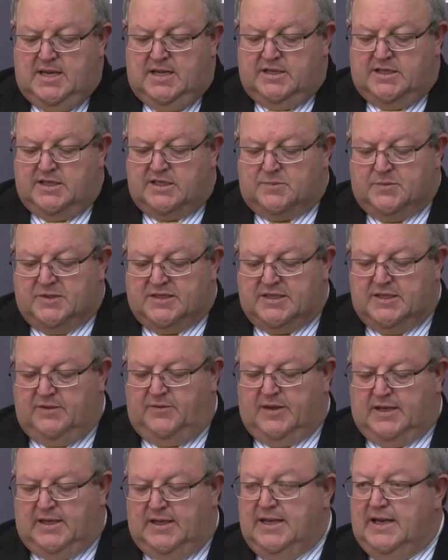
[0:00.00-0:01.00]
to
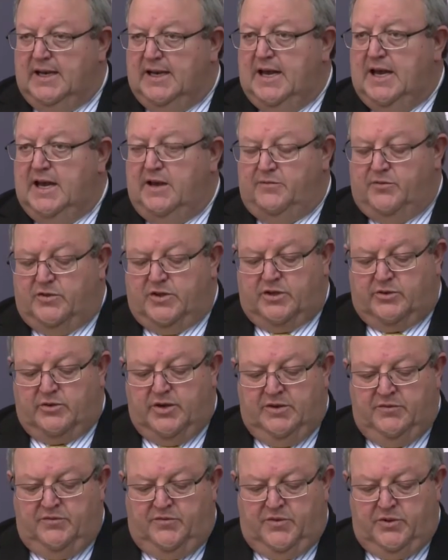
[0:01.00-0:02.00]
specifically allow for the
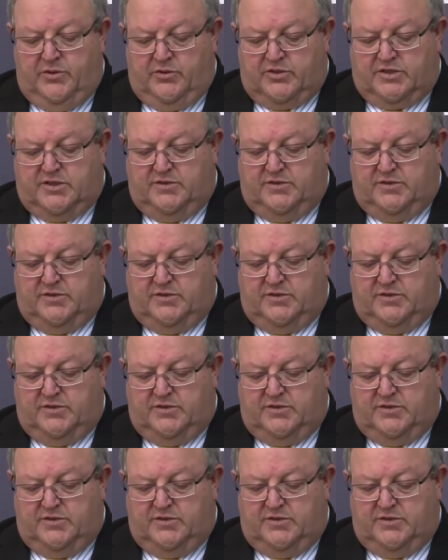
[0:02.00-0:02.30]
greenfields